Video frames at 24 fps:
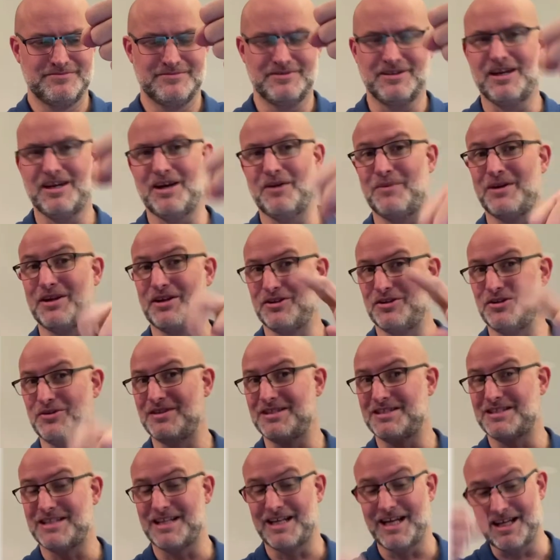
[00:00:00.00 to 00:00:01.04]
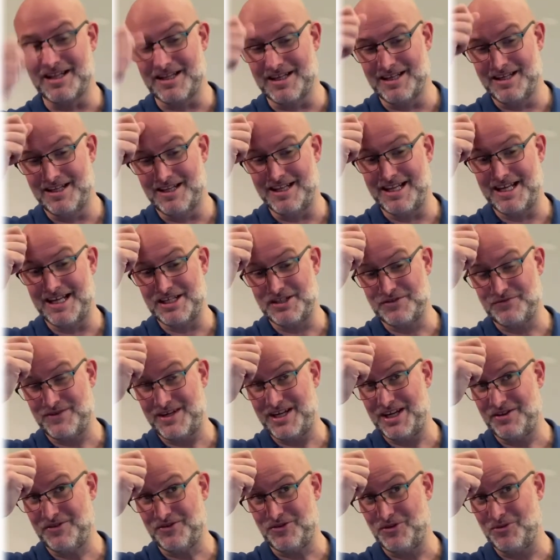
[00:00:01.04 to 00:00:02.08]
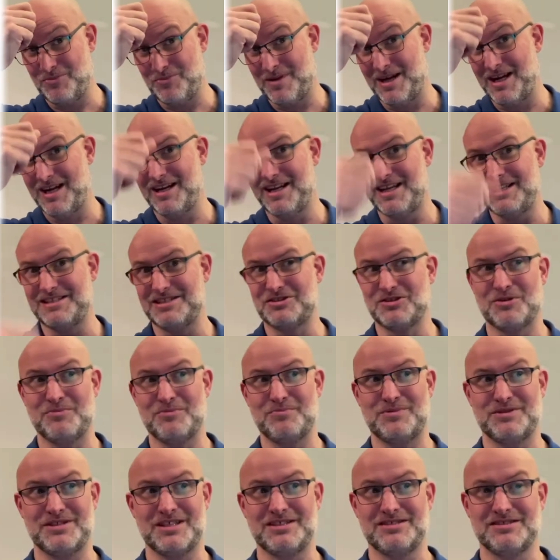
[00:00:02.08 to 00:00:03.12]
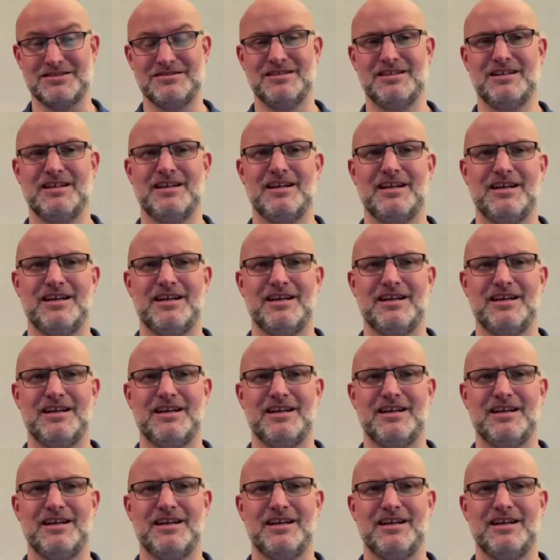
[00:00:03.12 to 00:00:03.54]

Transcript: and we can do this together, let's read through my latest composition